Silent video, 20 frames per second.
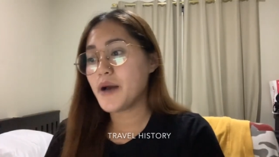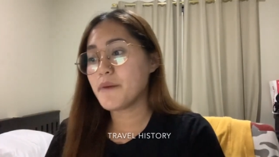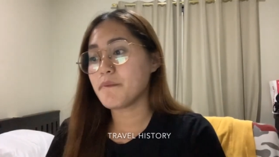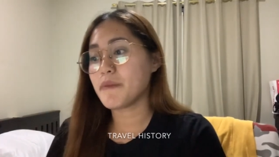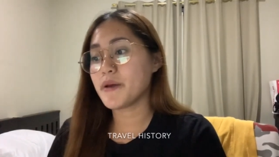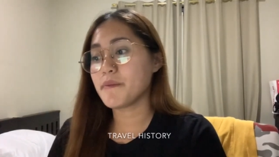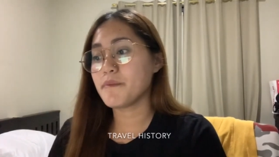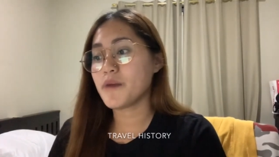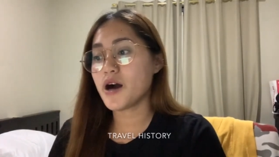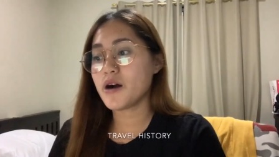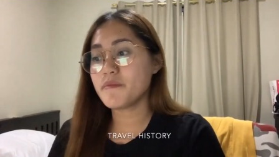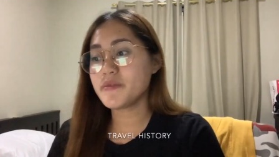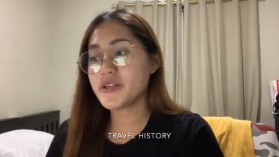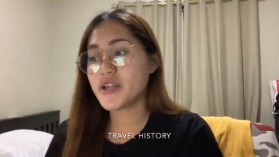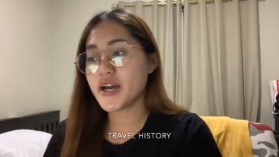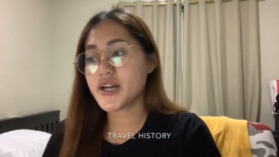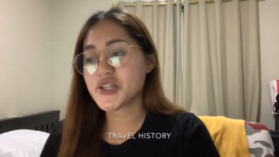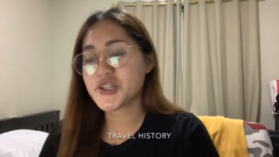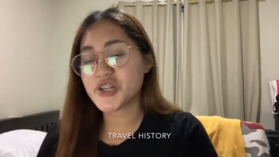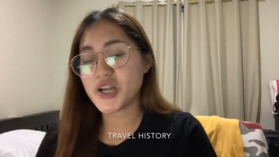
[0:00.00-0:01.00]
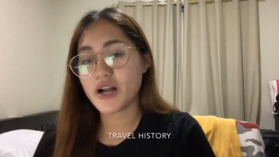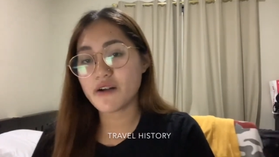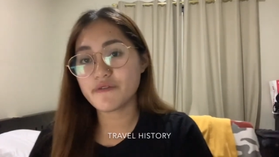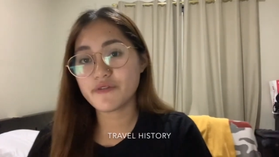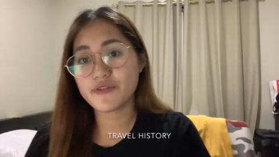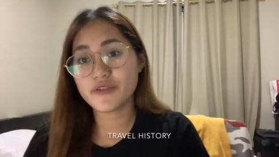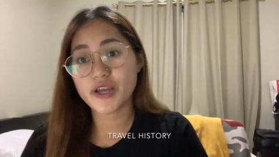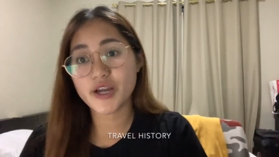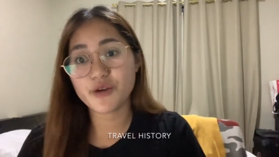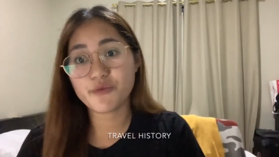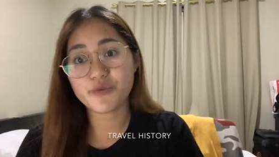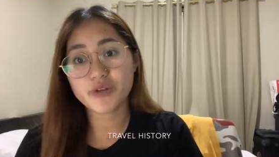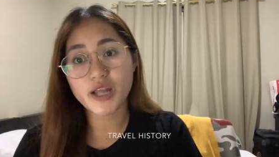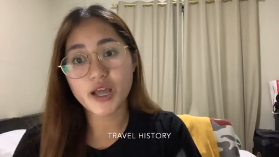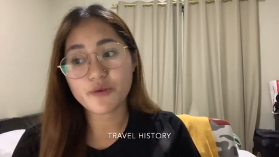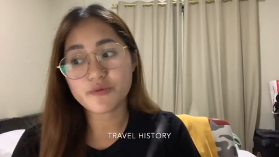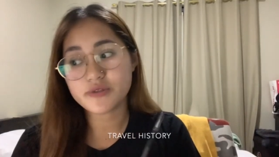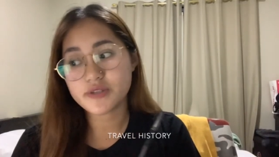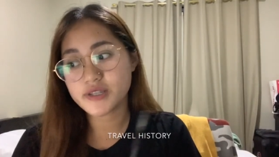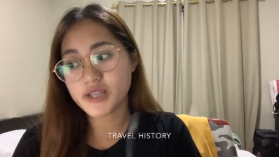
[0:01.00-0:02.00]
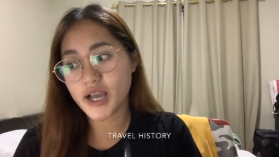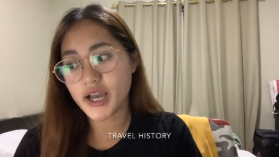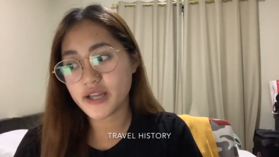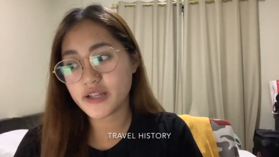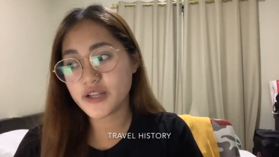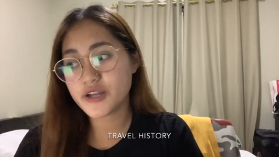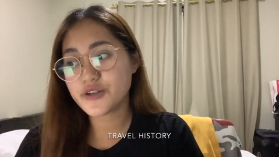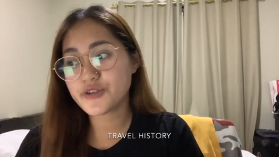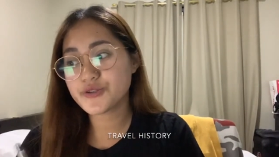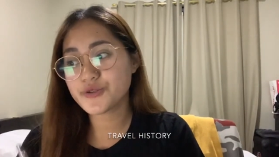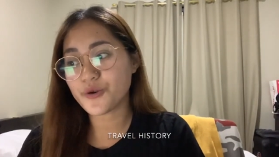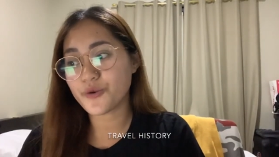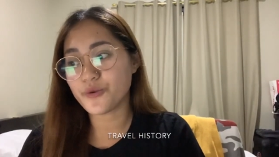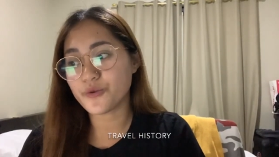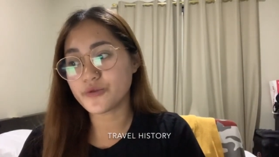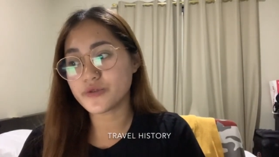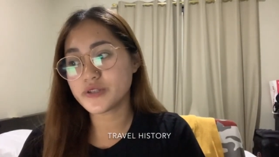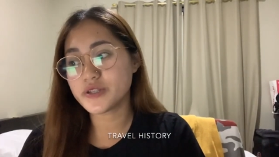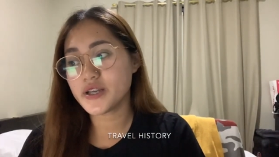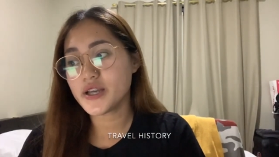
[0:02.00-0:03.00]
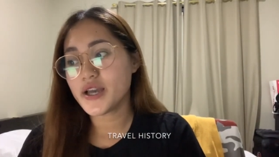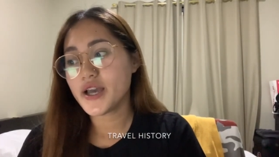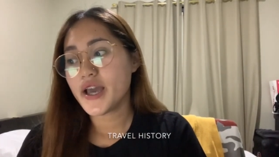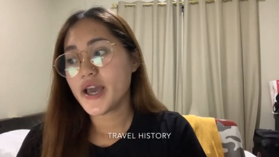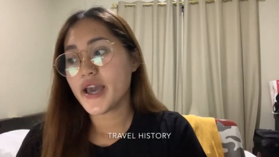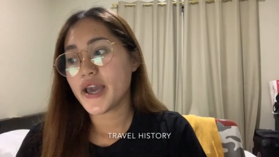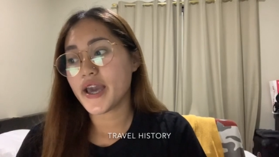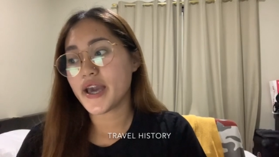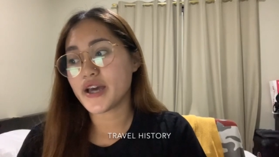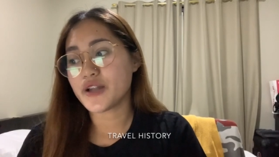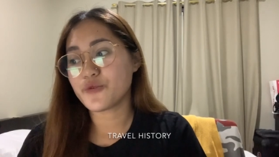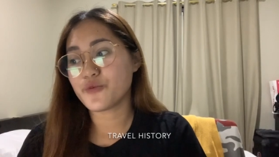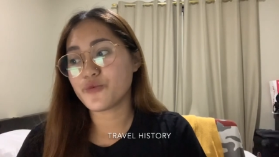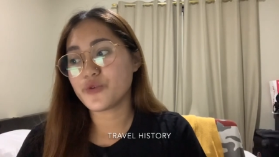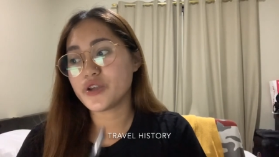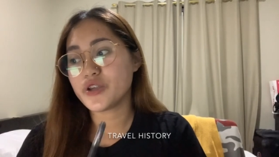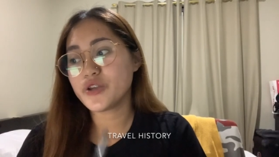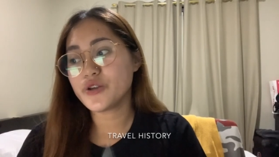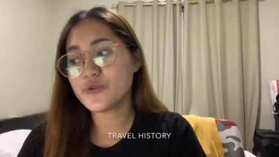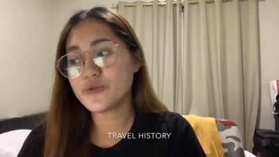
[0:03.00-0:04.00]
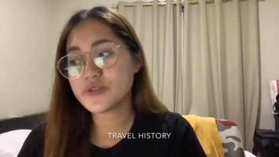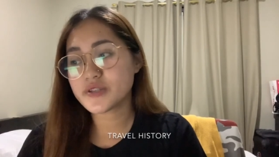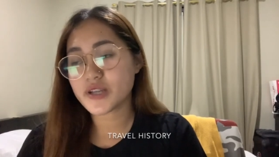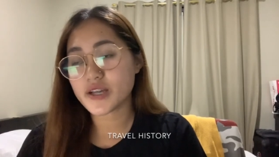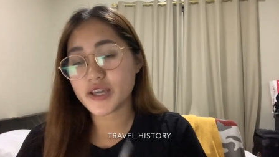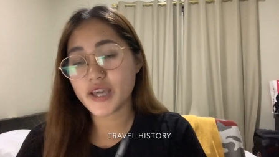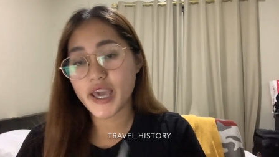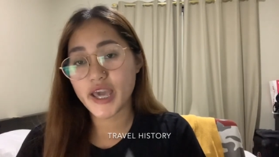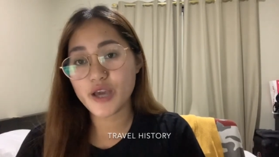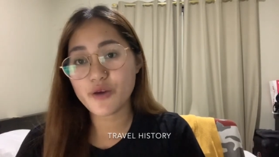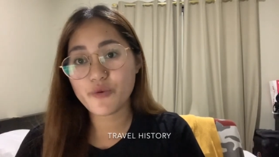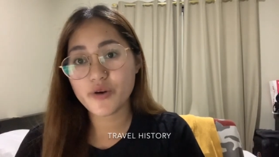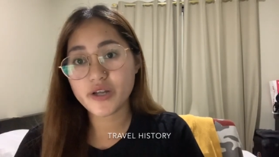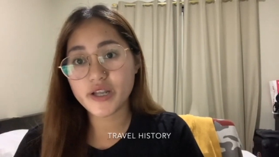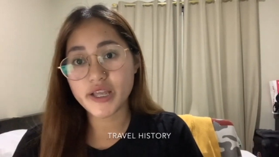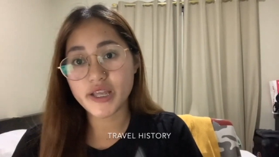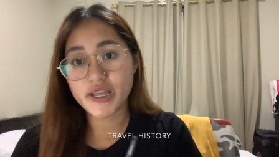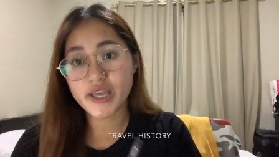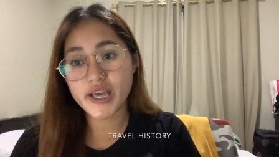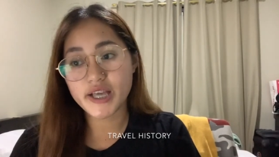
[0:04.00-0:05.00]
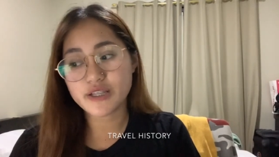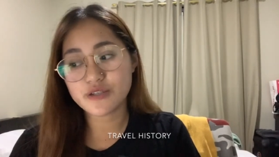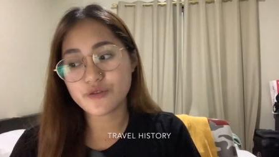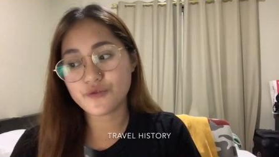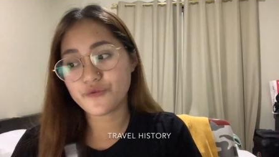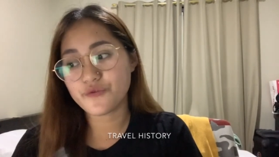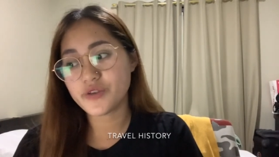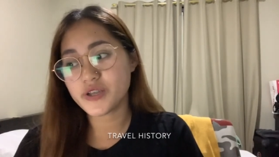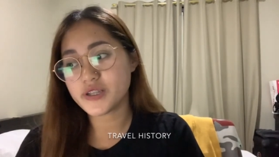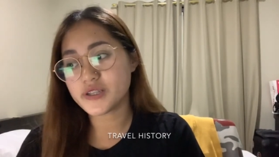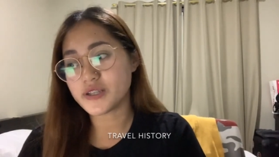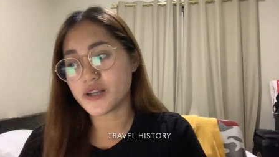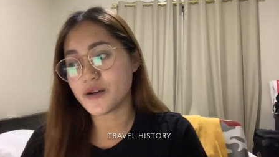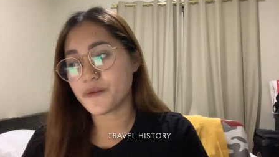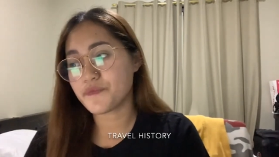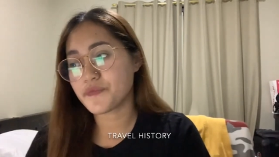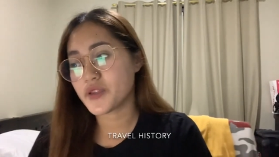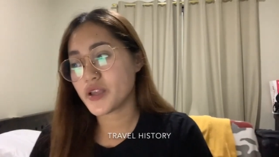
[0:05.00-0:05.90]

My mom and I traveled there when I was 9 years old, and we used a K1 and K2 visa.